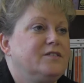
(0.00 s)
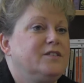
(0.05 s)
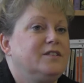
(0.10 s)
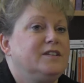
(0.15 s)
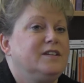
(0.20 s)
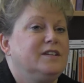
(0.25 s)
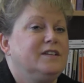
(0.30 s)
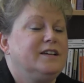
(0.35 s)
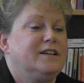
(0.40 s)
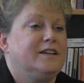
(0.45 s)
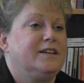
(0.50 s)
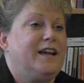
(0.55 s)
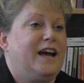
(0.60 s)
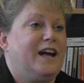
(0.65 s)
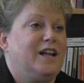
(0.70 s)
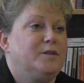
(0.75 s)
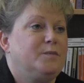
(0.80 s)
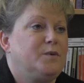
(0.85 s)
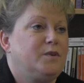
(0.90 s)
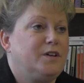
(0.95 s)
She did get an
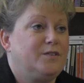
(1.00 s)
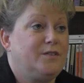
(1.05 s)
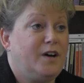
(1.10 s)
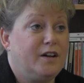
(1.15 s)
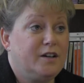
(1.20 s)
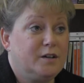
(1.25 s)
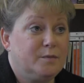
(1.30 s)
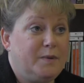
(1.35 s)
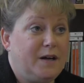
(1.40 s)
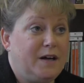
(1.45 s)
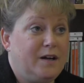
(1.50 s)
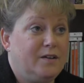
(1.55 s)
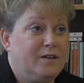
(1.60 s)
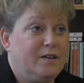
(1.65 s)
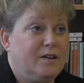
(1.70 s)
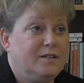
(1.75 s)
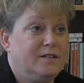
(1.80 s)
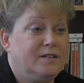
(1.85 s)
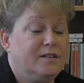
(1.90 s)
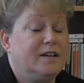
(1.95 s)
alimony of
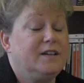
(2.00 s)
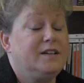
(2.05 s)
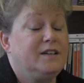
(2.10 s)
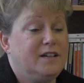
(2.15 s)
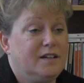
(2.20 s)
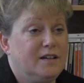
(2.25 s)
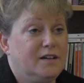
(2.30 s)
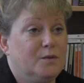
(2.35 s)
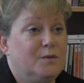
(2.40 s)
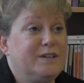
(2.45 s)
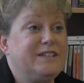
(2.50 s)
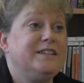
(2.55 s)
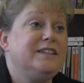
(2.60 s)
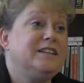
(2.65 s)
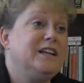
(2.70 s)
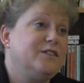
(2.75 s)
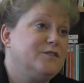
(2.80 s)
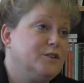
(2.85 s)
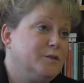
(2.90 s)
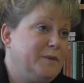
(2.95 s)
£100 a year, which he
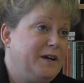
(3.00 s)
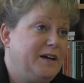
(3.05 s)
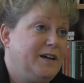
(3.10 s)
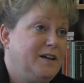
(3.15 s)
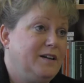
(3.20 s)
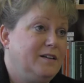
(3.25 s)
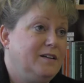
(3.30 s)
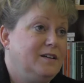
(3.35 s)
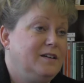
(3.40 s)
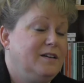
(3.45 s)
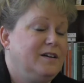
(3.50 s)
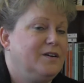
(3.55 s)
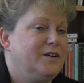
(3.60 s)
never paid,